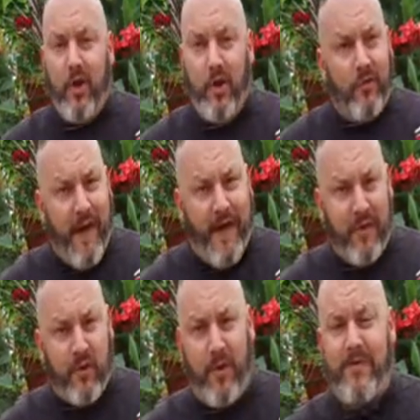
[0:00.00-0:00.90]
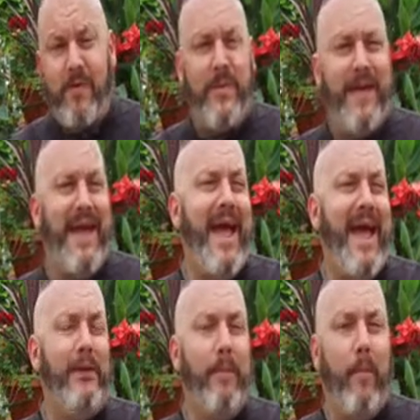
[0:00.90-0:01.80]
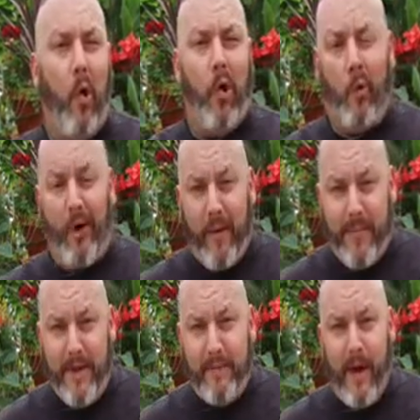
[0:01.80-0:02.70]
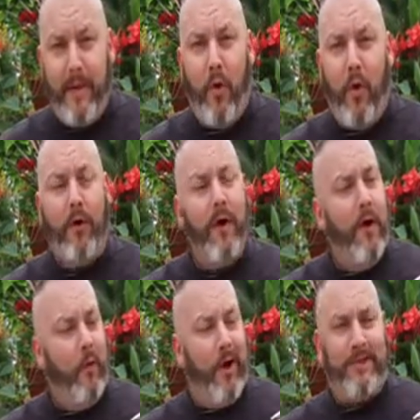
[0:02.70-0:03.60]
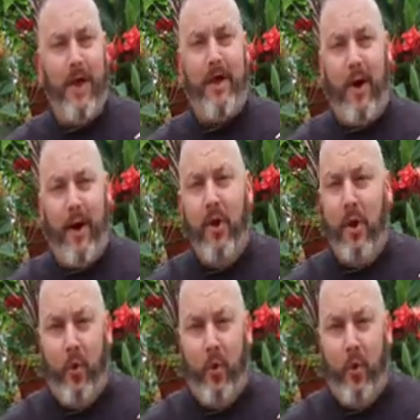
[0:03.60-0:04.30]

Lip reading: You'll find this recipe and more. What do I mean by more? Well, I'll tell you what.